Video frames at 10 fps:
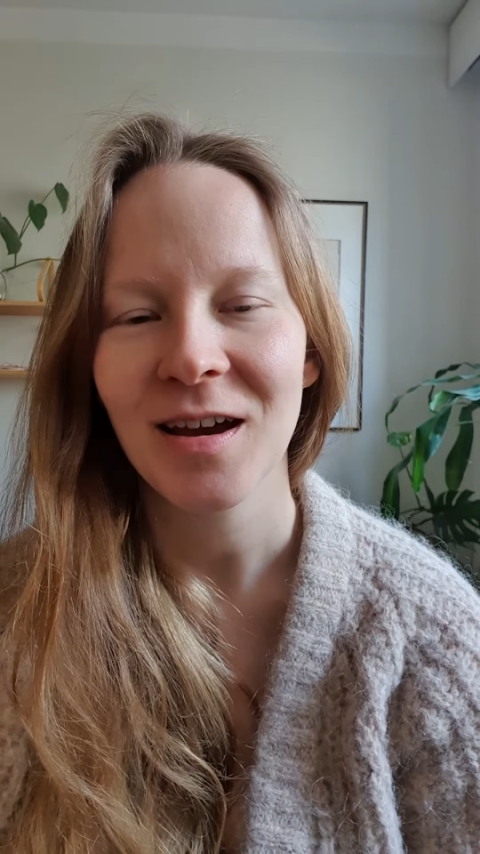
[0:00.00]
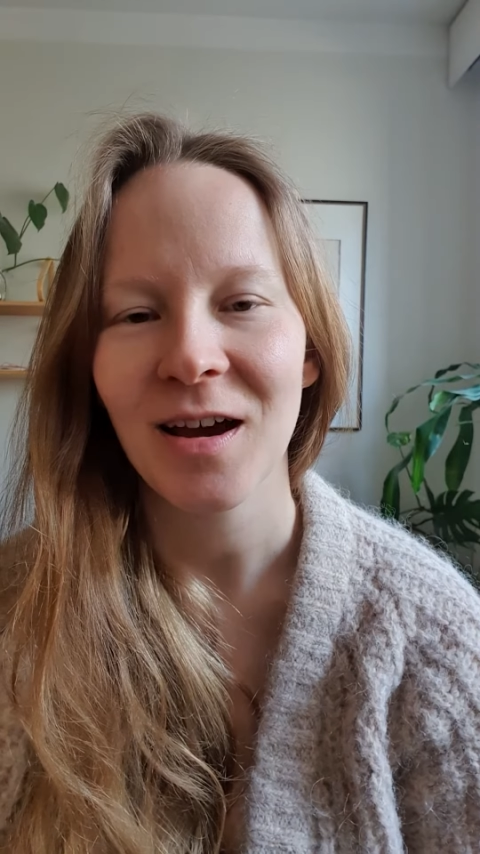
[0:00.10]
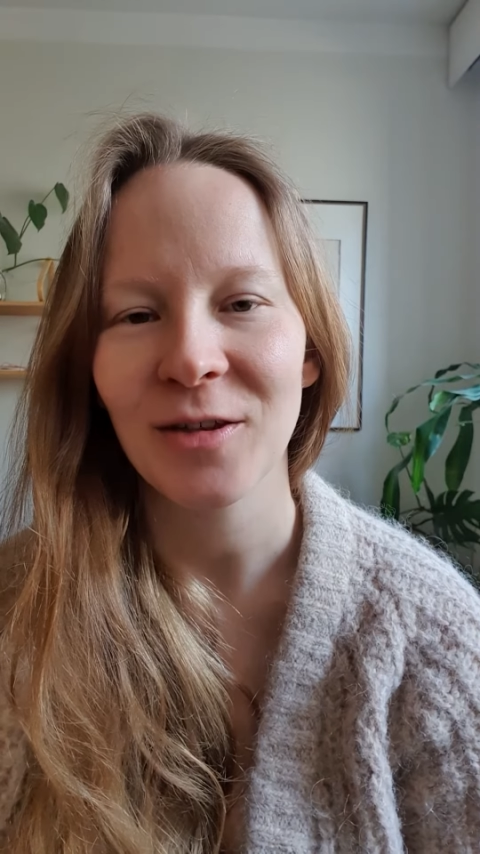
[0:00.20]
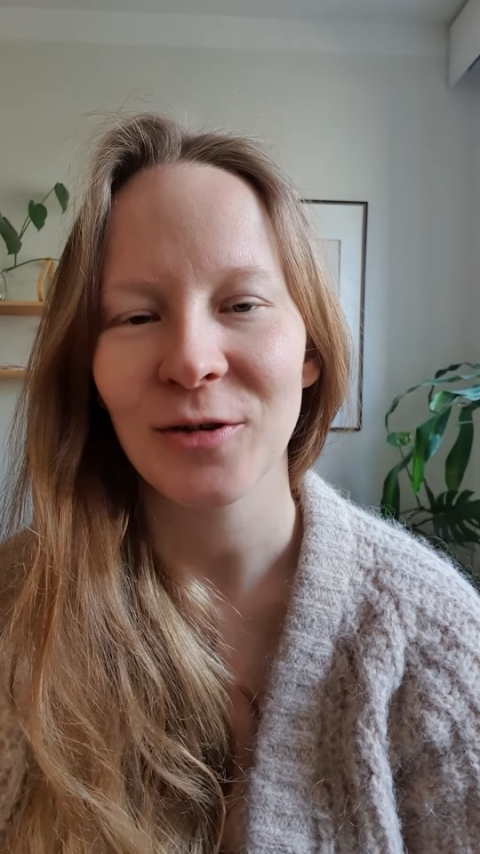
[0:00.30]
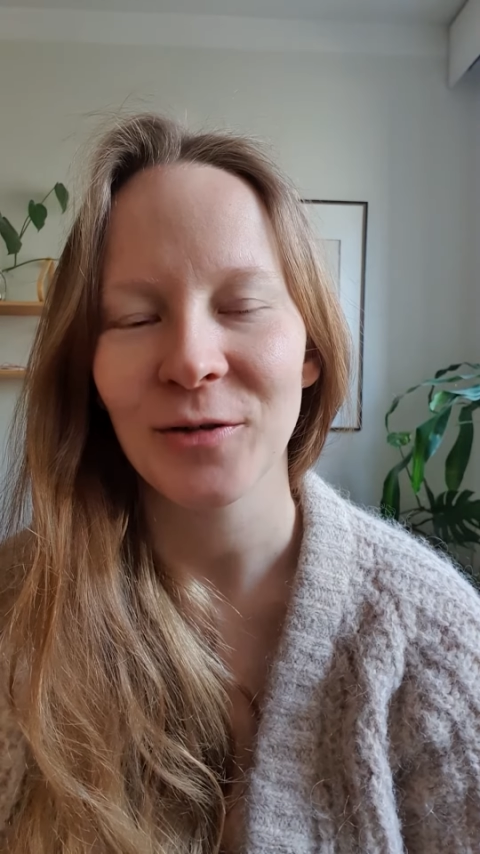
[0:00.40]

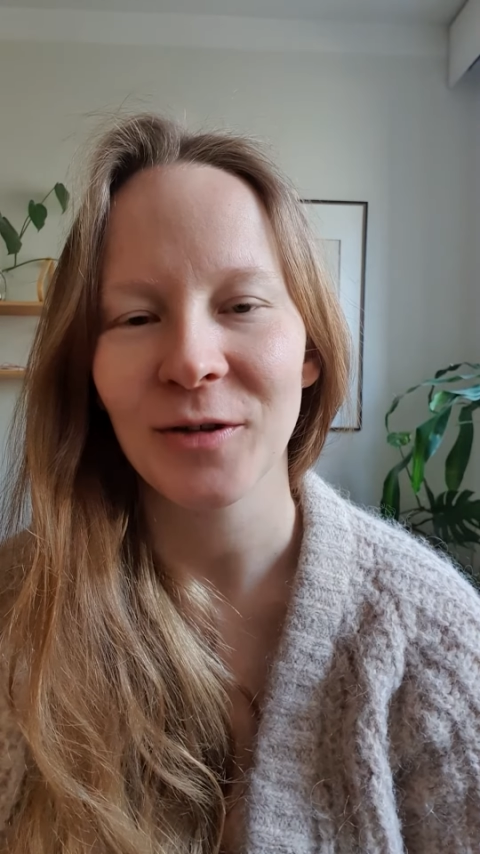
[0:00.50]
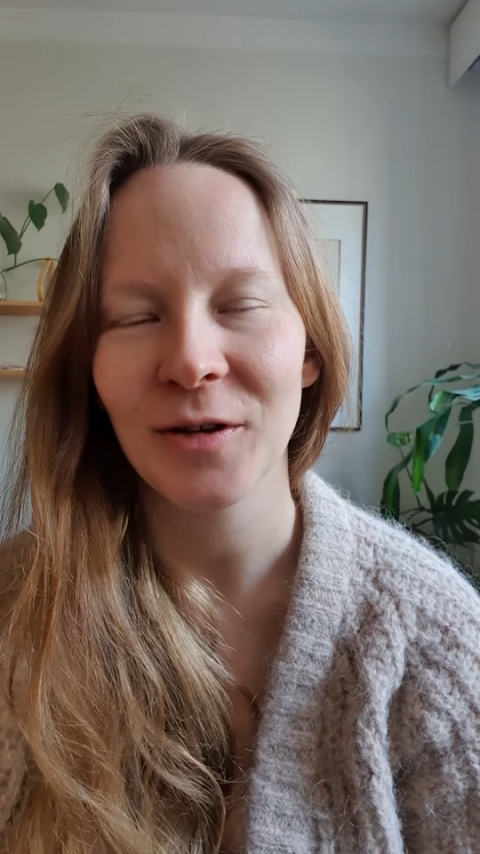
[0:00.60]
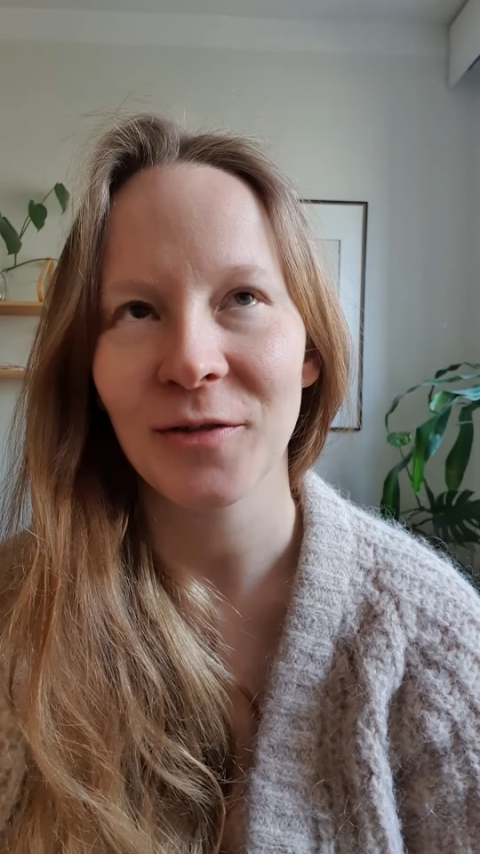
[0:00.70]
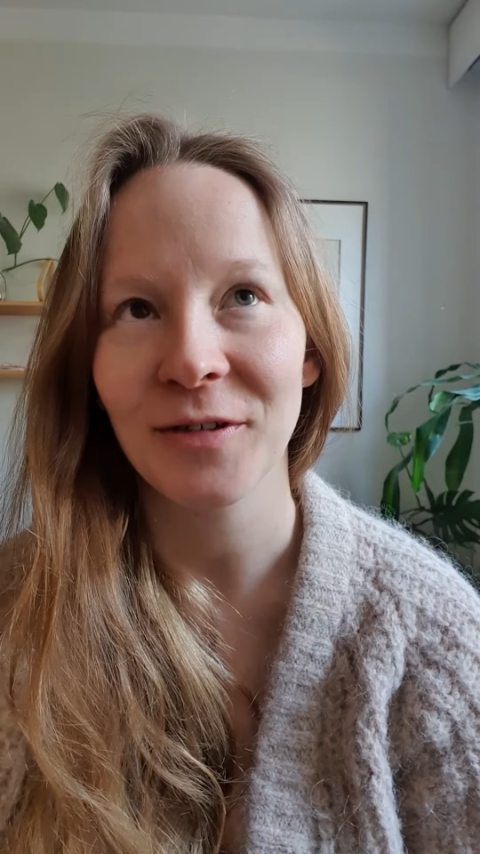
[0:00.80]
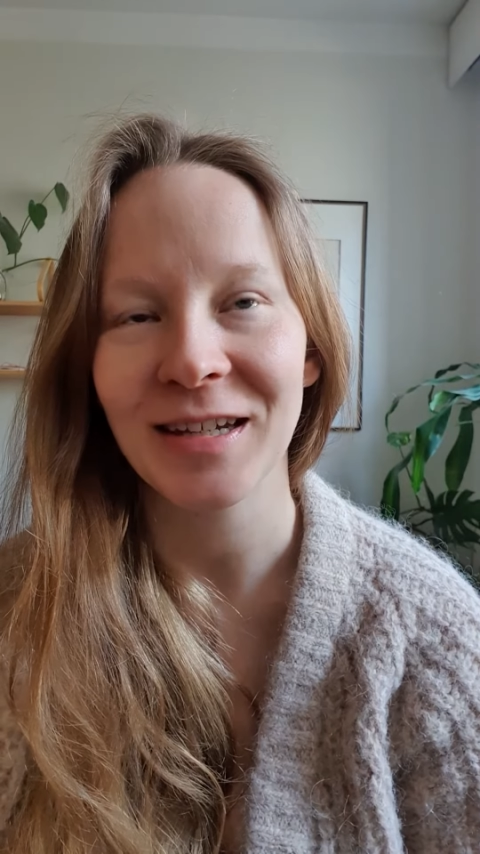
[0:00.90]
other
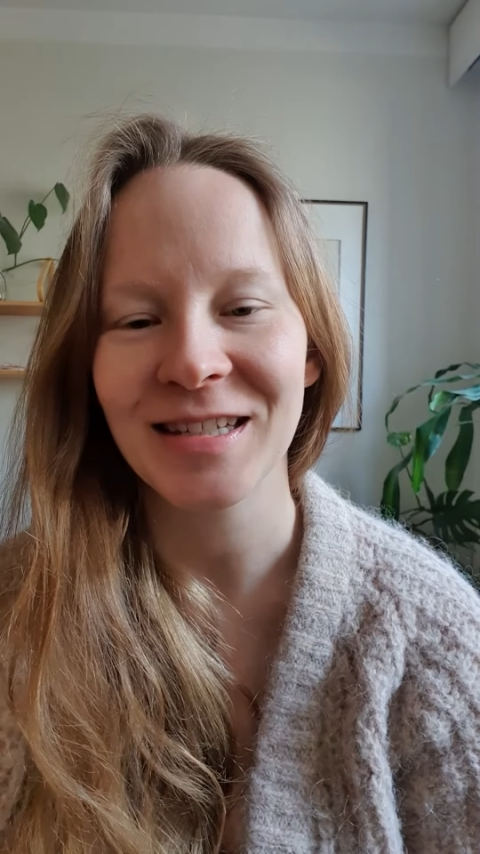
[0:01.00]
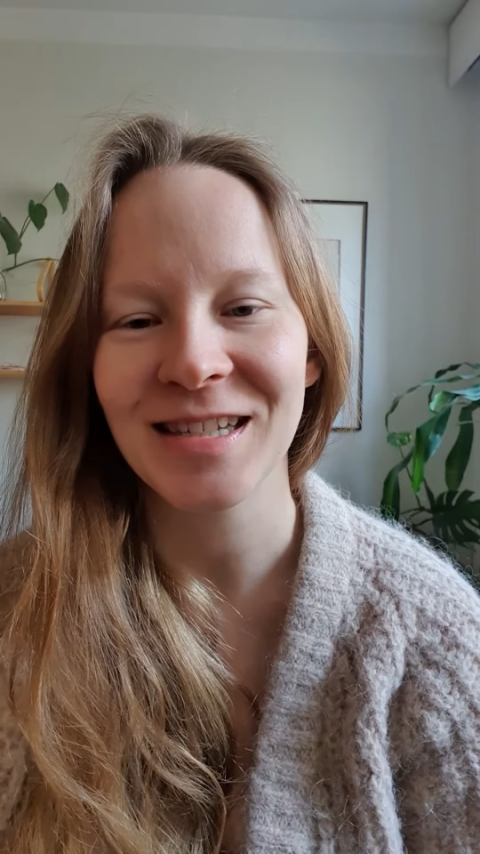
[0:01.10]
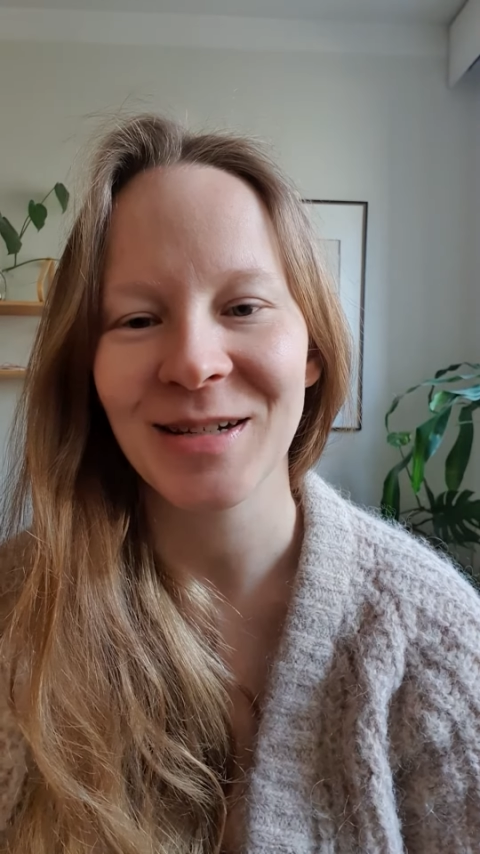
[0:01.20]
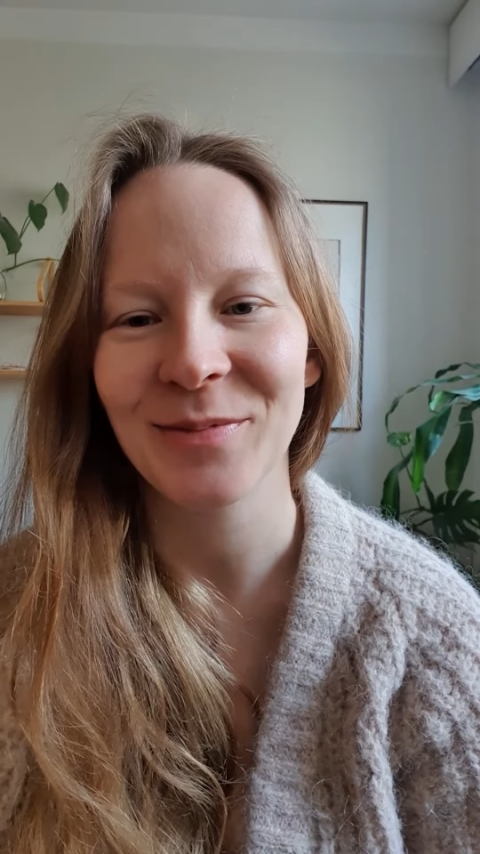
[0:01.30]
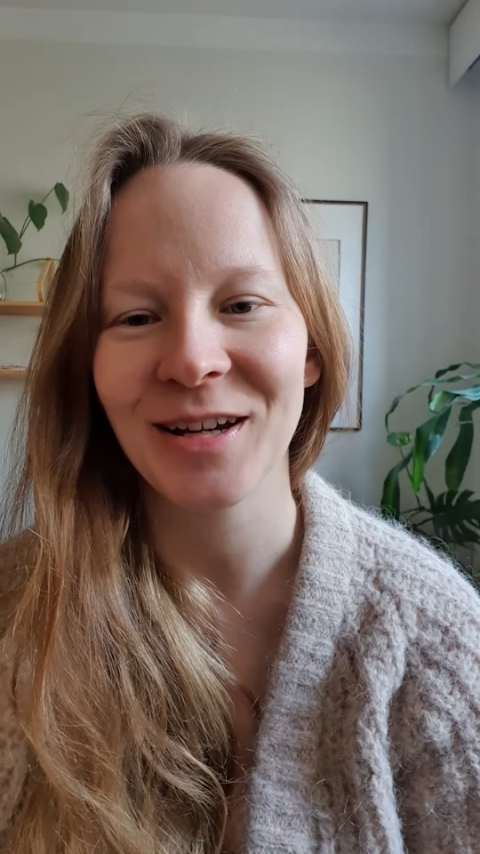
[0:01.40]
effects
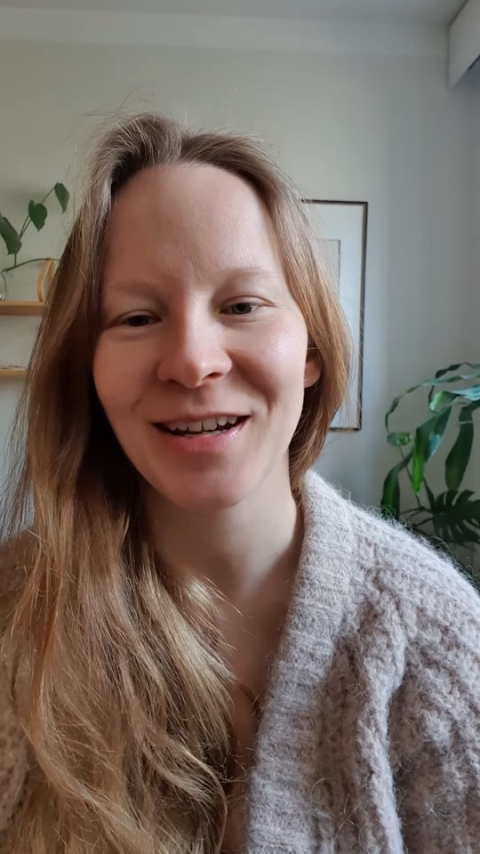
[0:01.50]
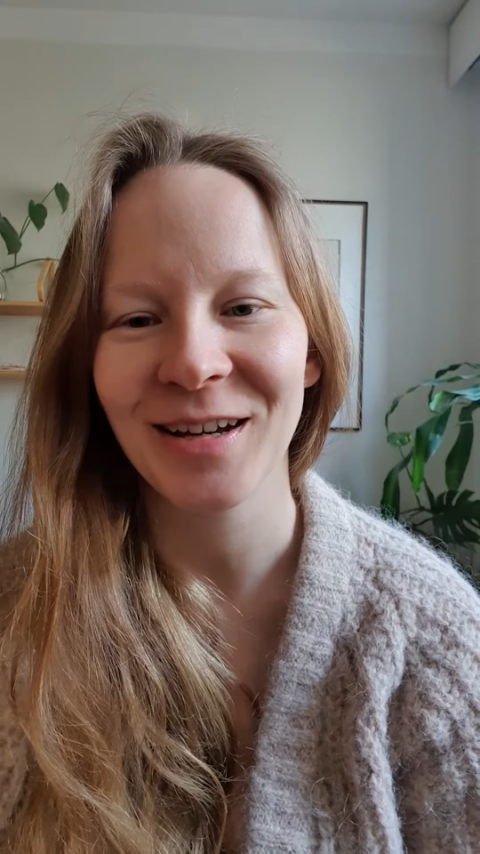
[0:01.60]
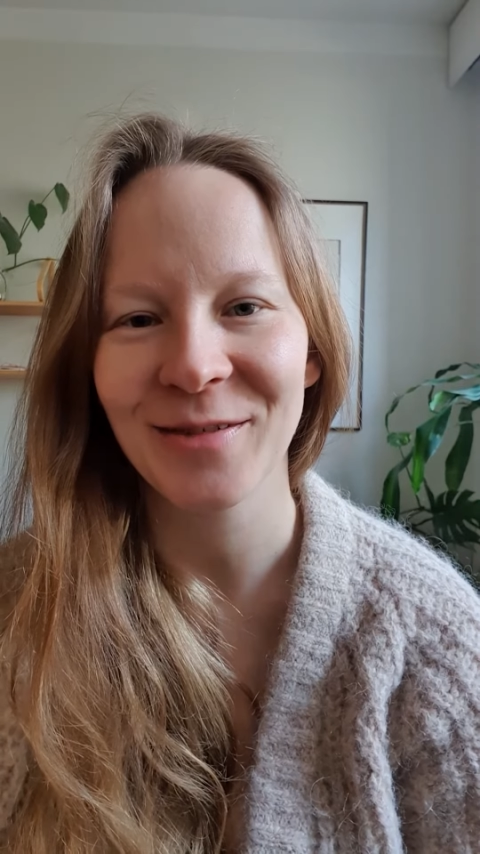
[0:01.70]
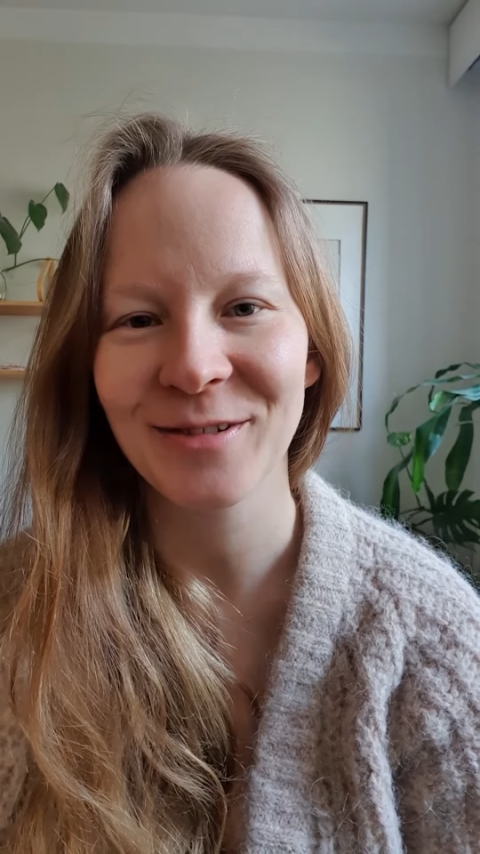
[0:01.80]
in my life.